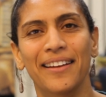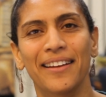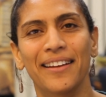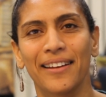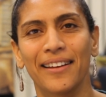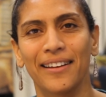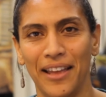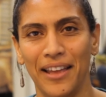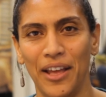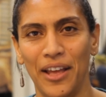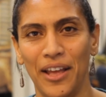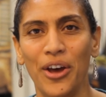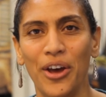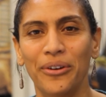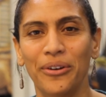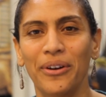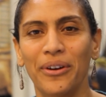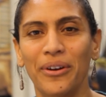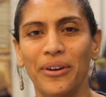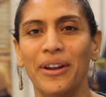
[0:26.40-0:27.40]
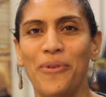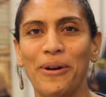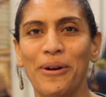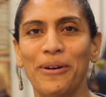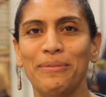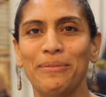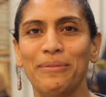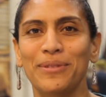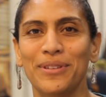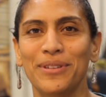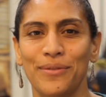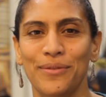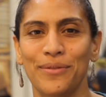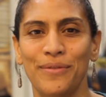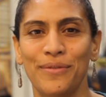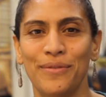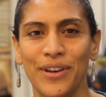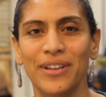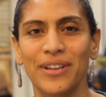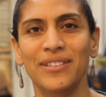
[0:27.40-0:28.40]
Hello and welcome to the
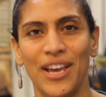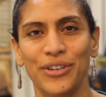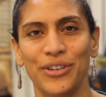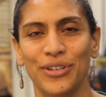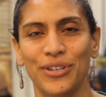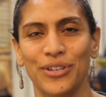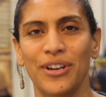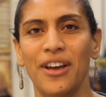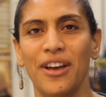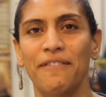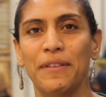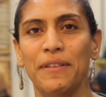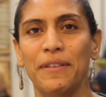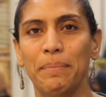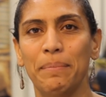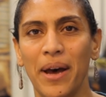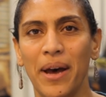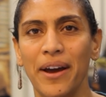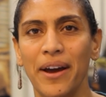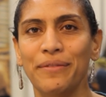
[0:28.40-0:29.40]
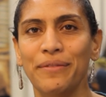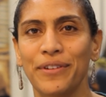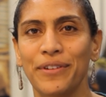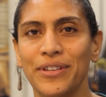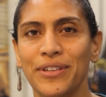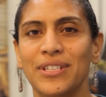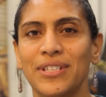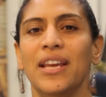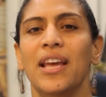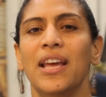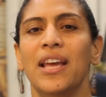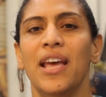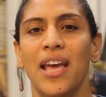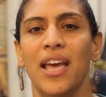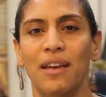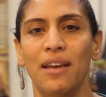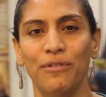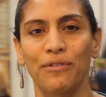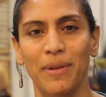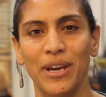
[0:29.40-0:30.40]
third session of the Biodiversity
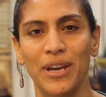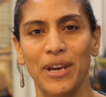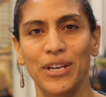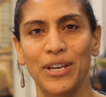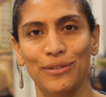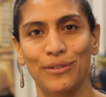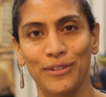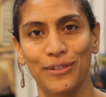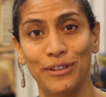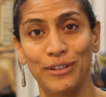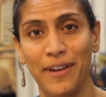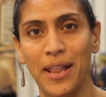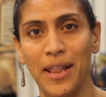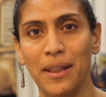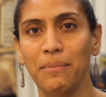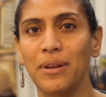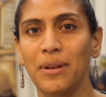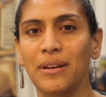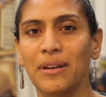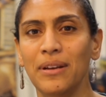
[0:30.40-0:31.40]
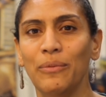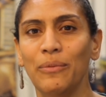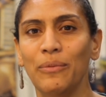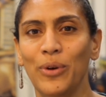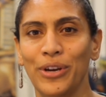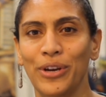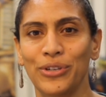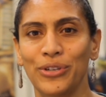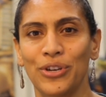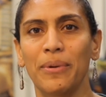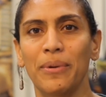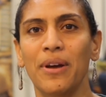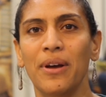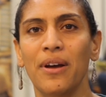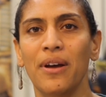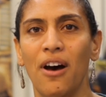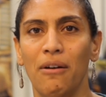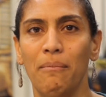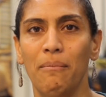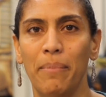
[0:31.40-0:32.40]
Information for Development workshop
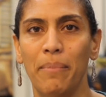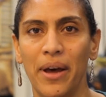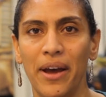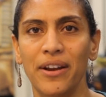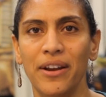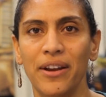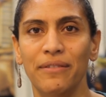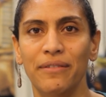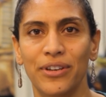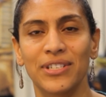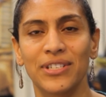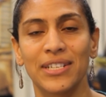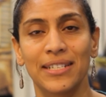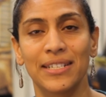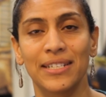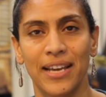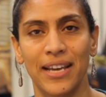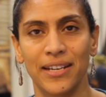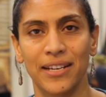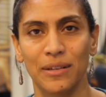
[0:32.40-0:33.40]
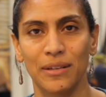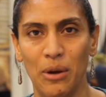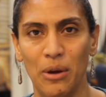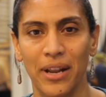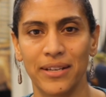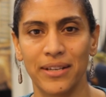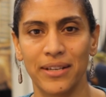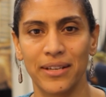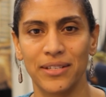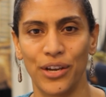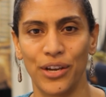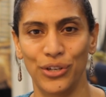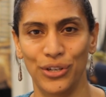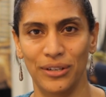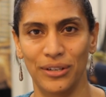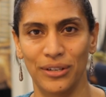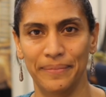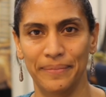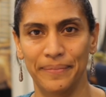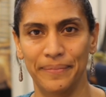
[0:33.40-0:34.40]
on biodiversity data mobilization.
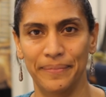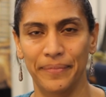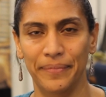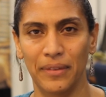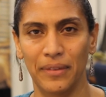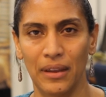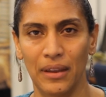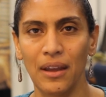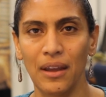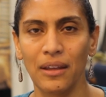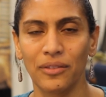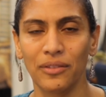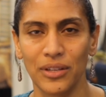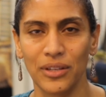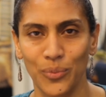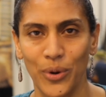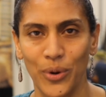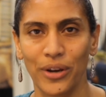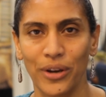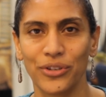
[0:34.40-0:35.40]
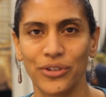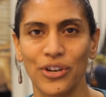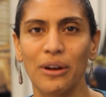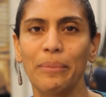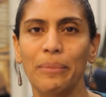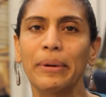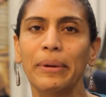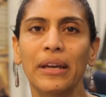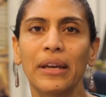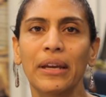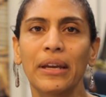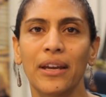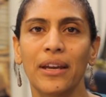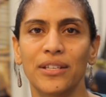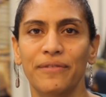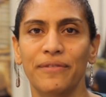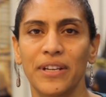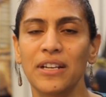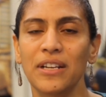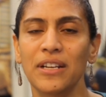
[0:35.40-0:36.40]
This workshop is
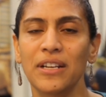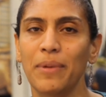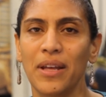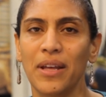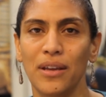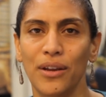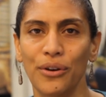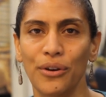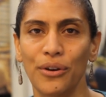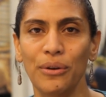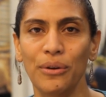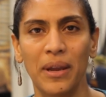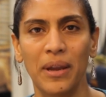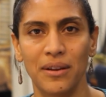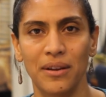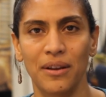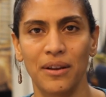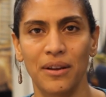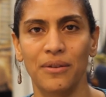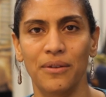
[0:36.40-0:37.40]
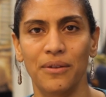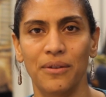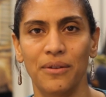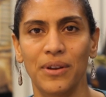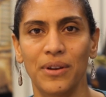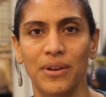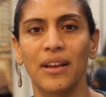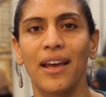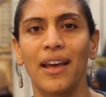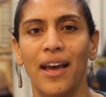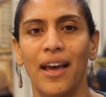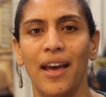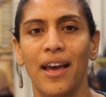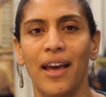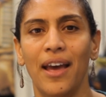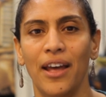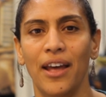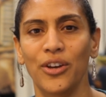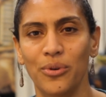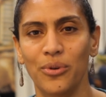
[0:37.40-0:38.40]
funded by the European Union and
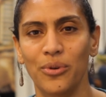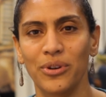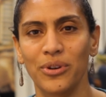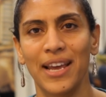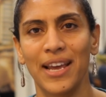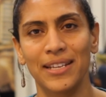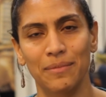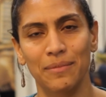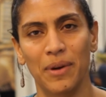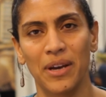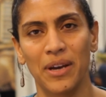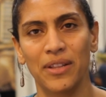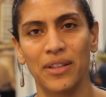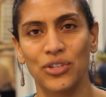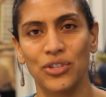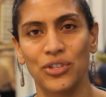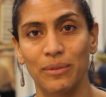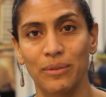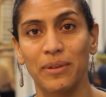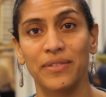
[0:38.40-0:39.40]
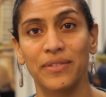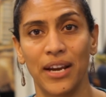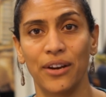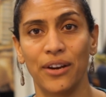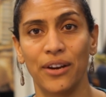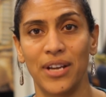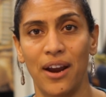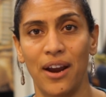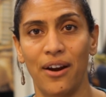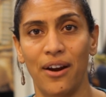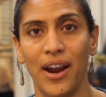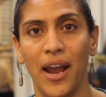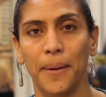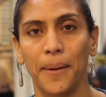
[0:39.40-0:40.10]
coordinated by the GBIF Secretariat.